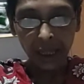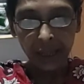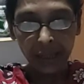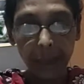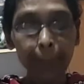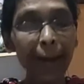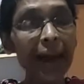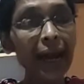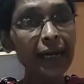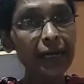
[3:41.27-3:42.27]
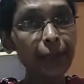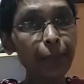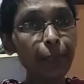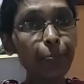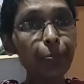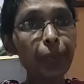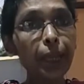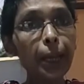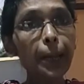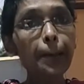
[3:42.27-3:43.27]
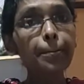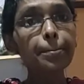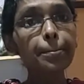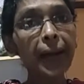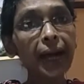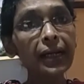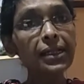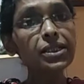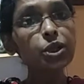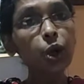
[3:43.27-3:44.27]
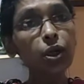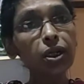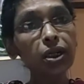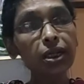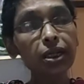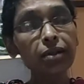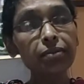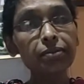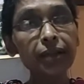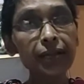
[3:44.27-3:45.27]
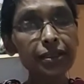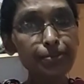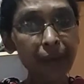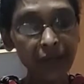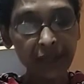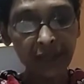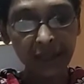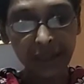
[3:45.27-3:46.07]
Then bad. Bad is not expected.